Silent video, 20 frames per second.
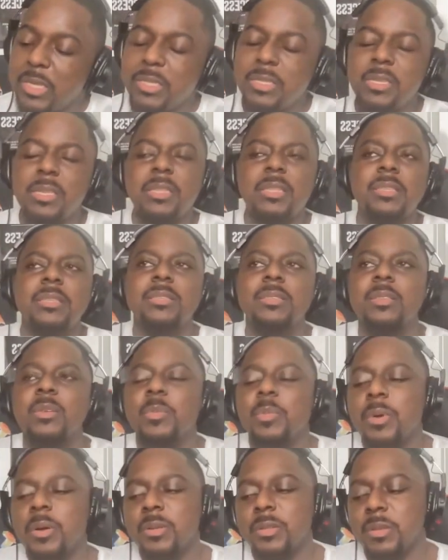See, this is a
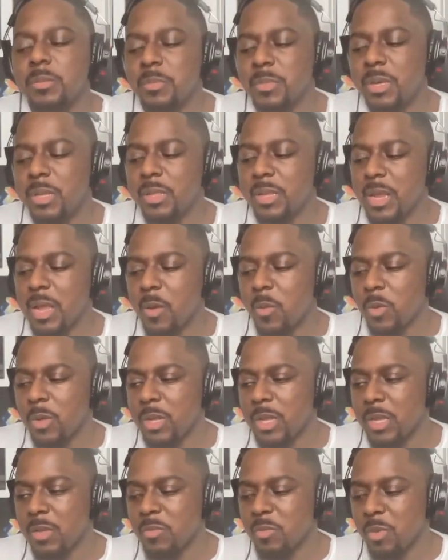part to me that I
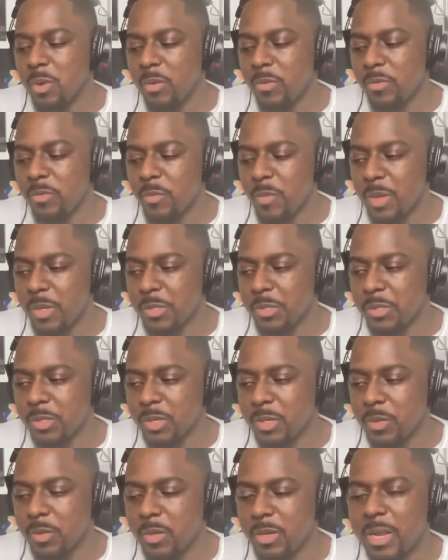would love more
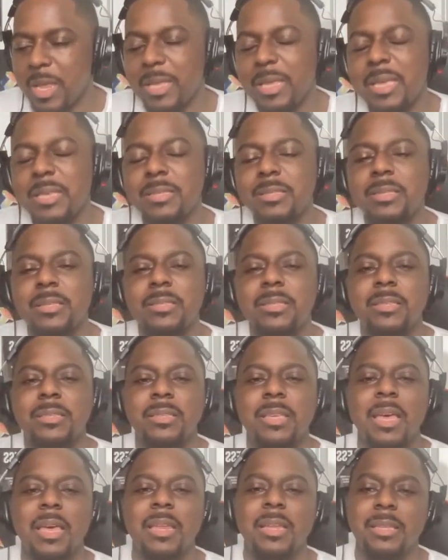information on. And I guess this
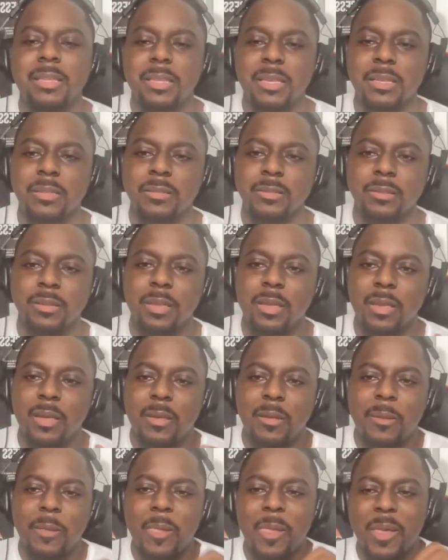is kind of getting
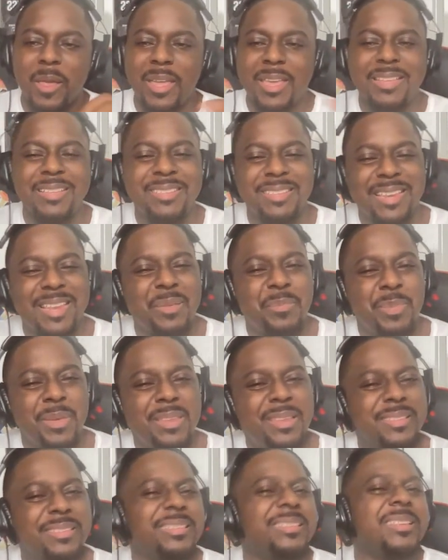and today,
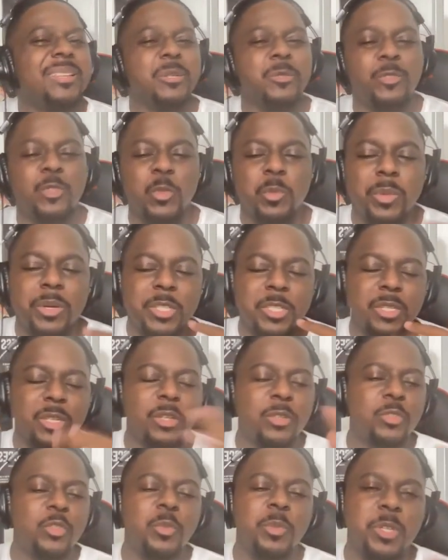Ben, is a little too much, a
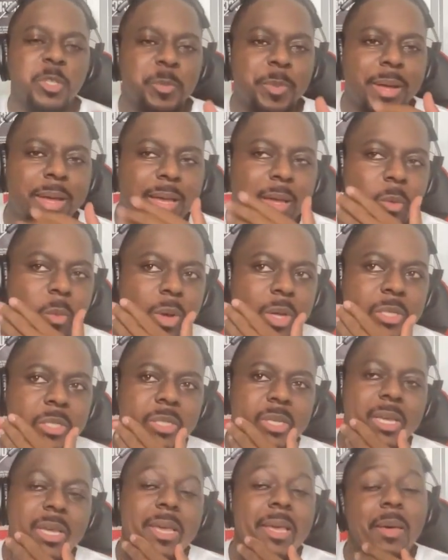little too much pocket
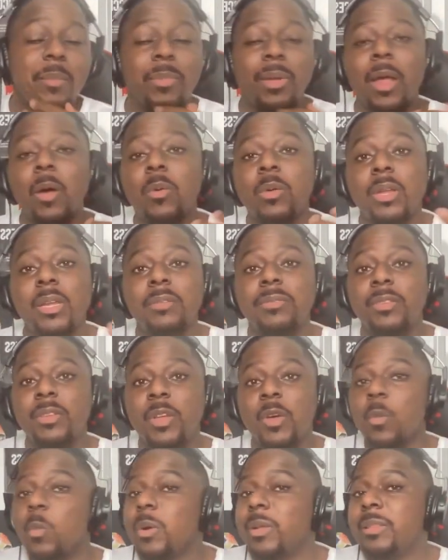watching. But I would love to
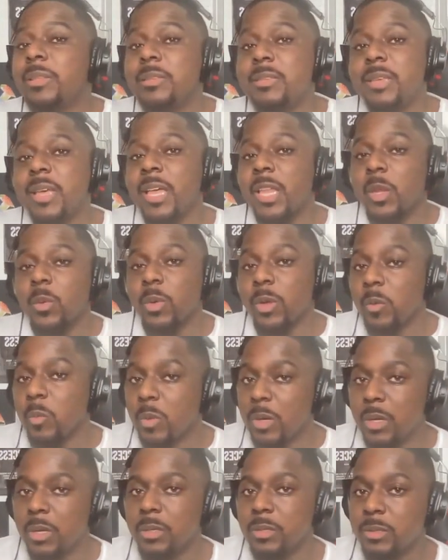know what the salary
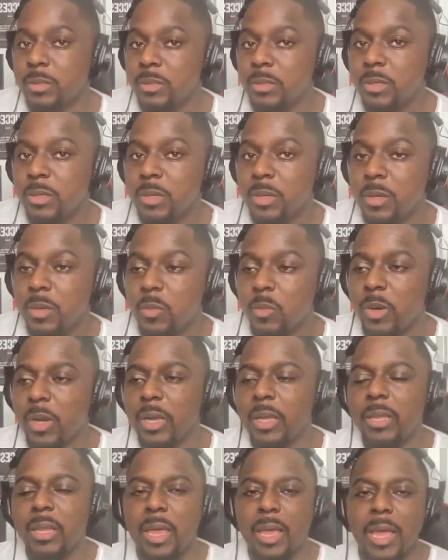was,
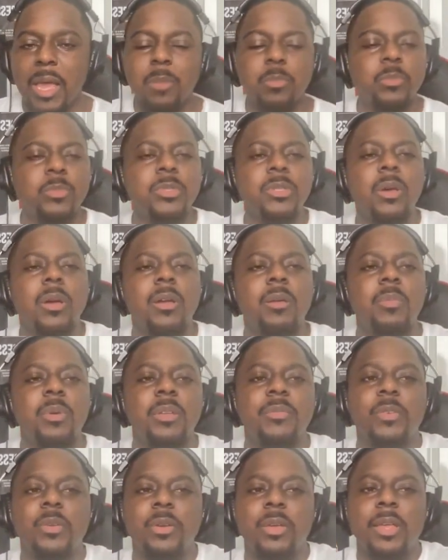right? Like, I'm sorry,
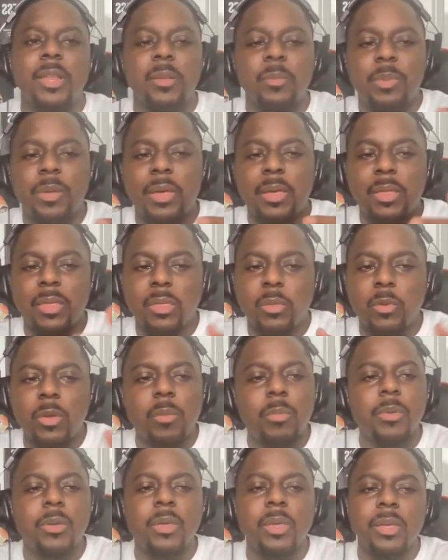but if you're getting paid
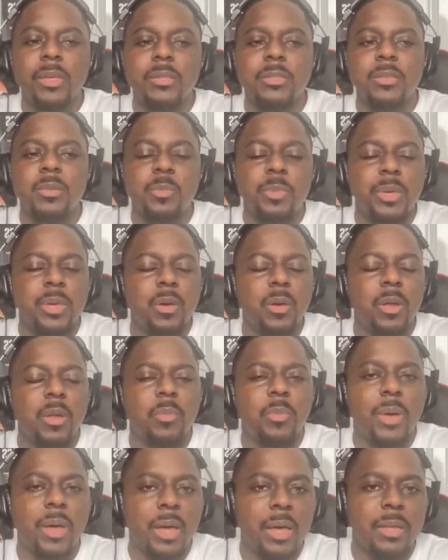three million to be on
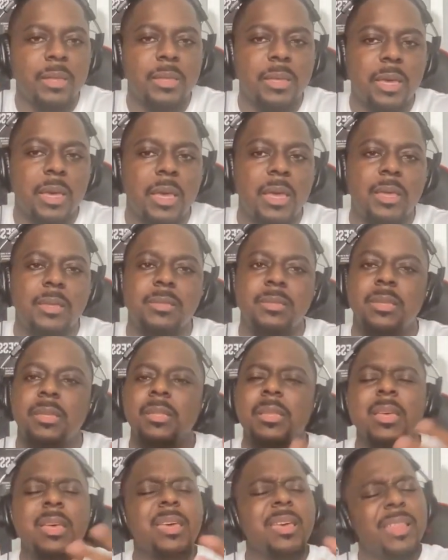a podcast
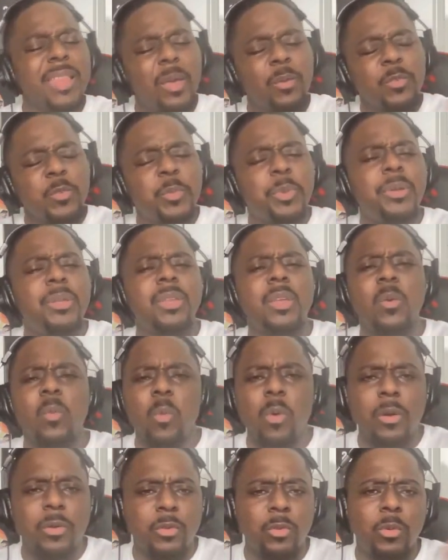and it was putting in
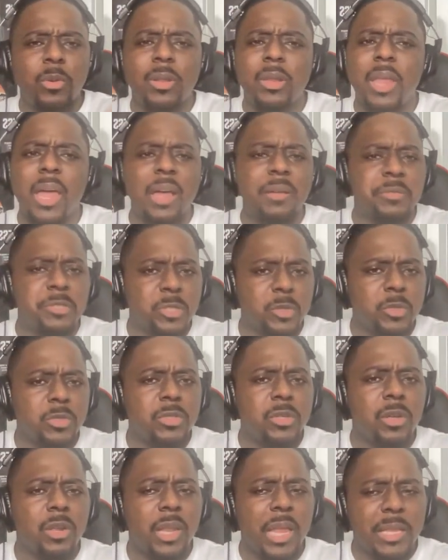work doing live shows
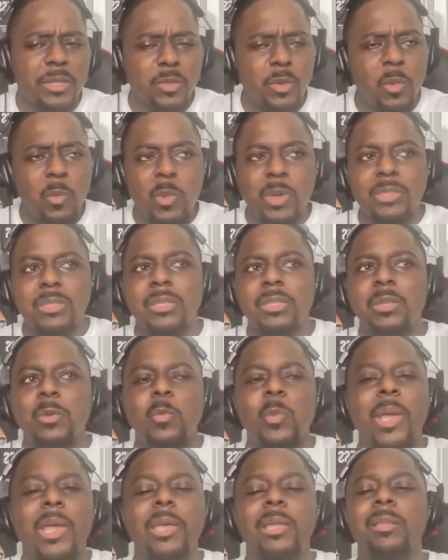and all that, so it wasn't
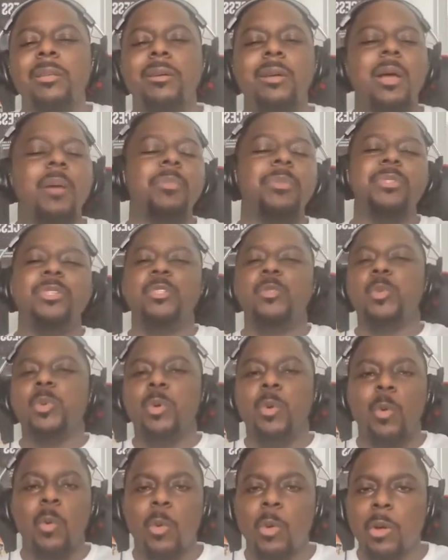the regular I'm gonna just
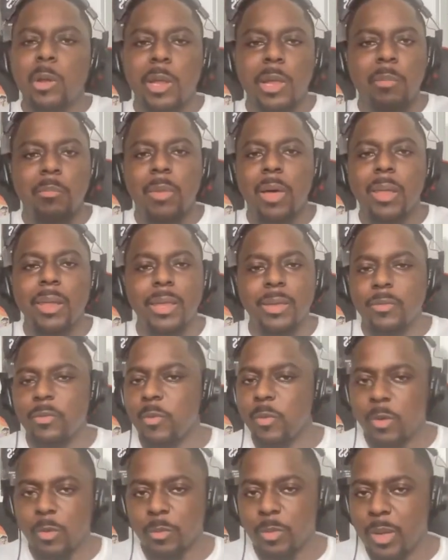record in my living
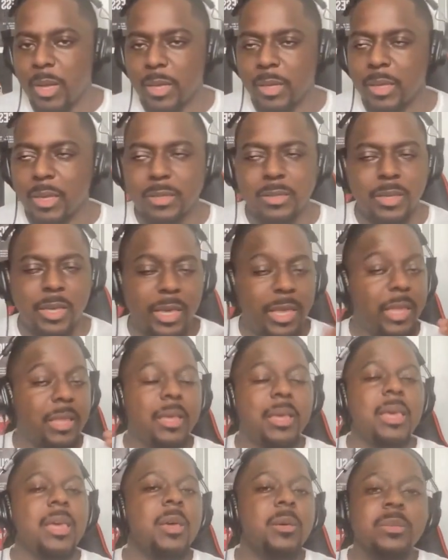room podcast. Like, it,
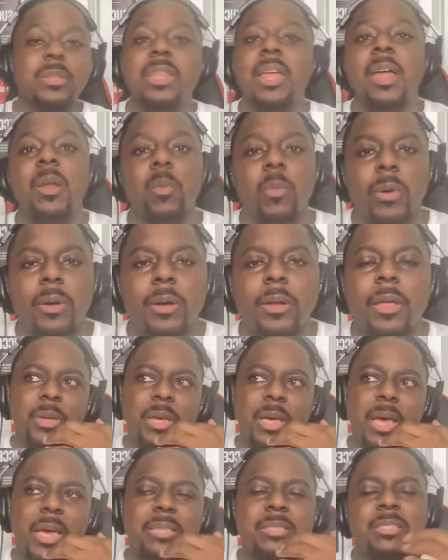it's a lot of work.
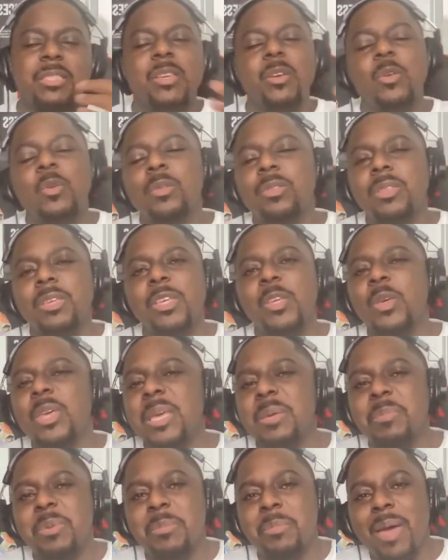I still don't think you
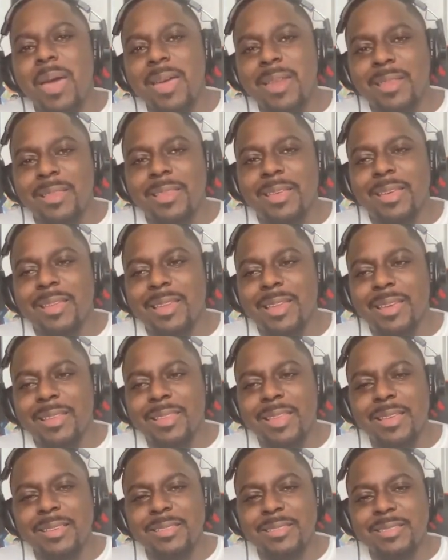can be mad at that. Like,
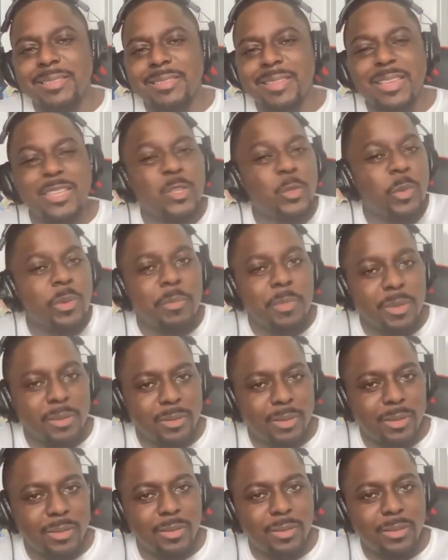that's that's three
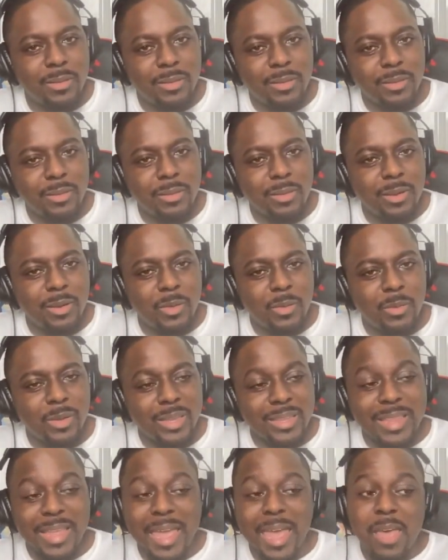million. You know,
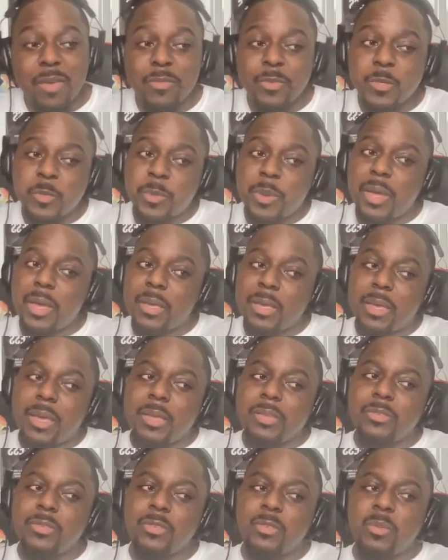like the average
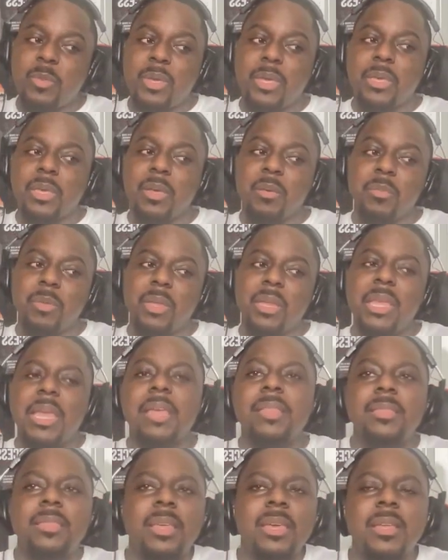podcasters are making good money.
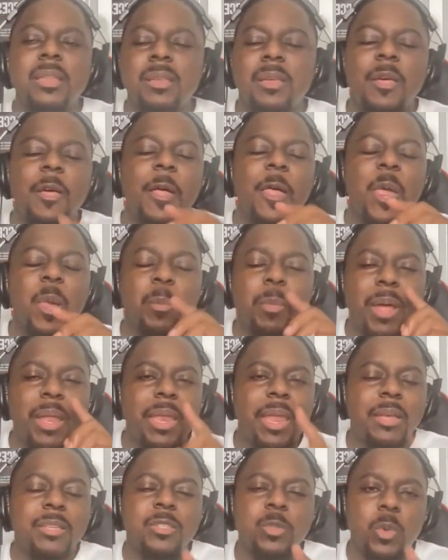And then my
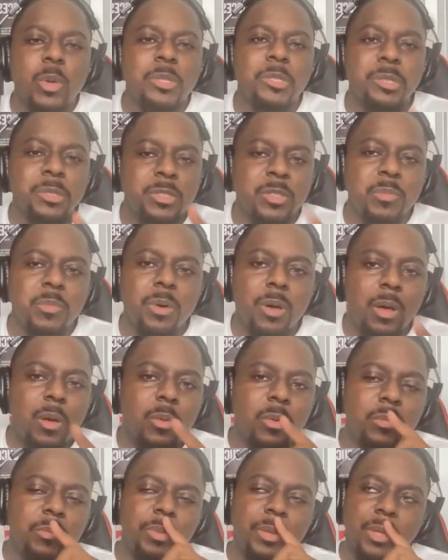next question
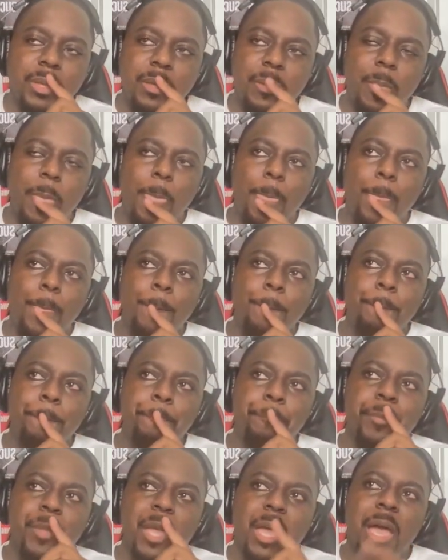tomorrow would be,
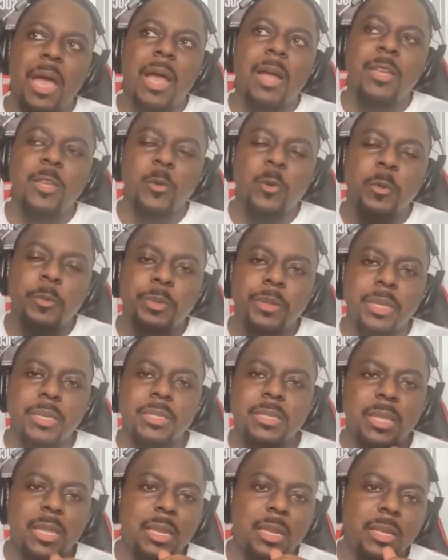how are you
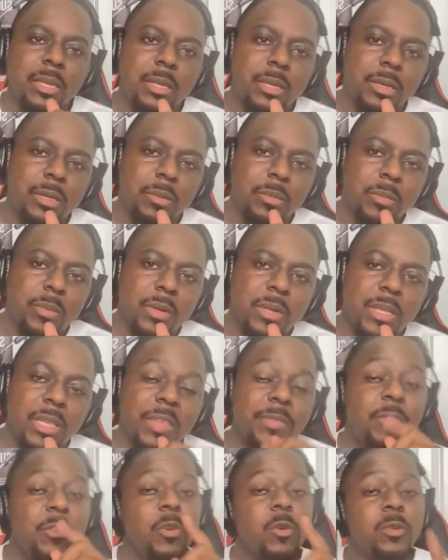replacing that income?
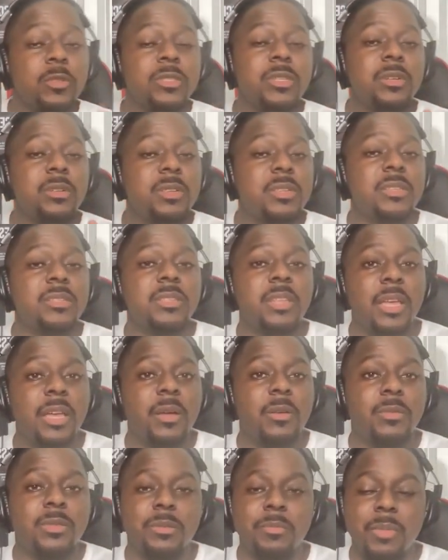If you're gonna turn this
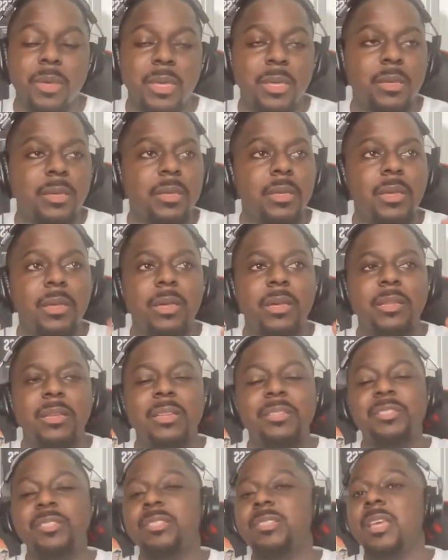down to make
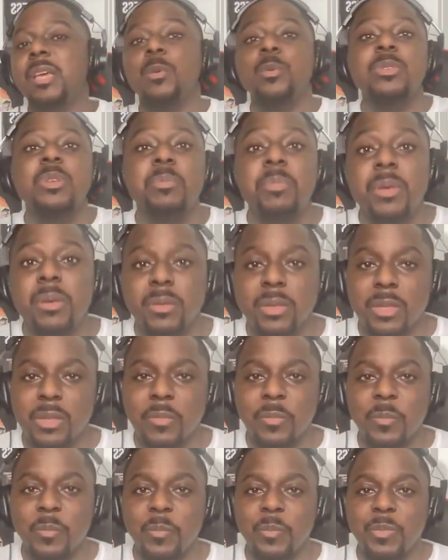let's just say it was a million.
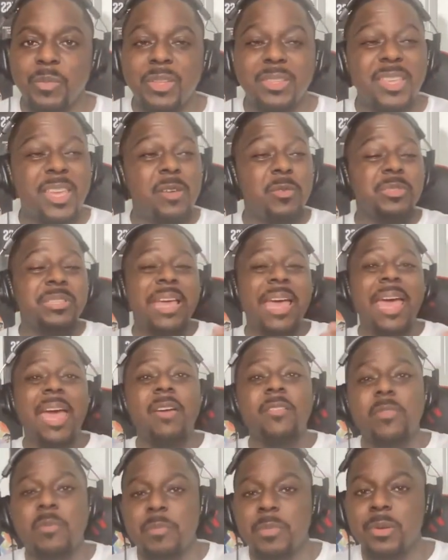Let's say it was
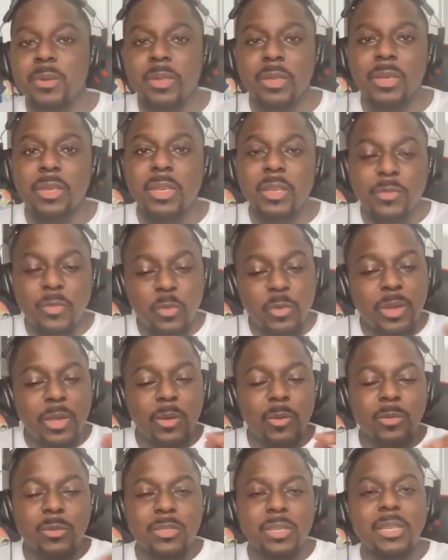half a million. If you're
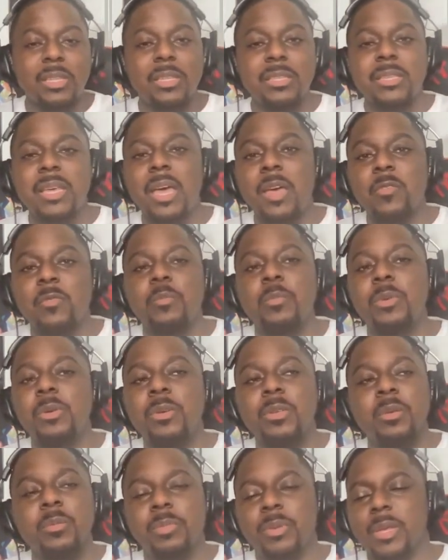not going to take this half a
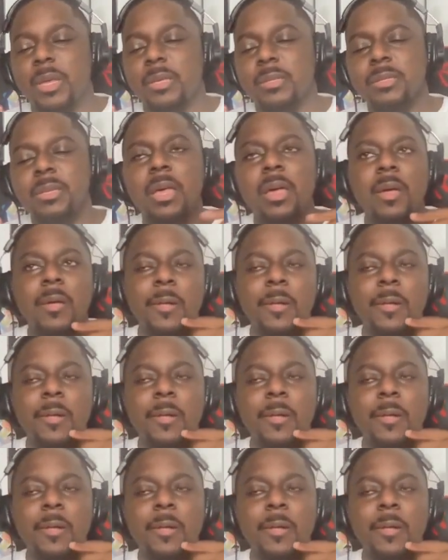million plus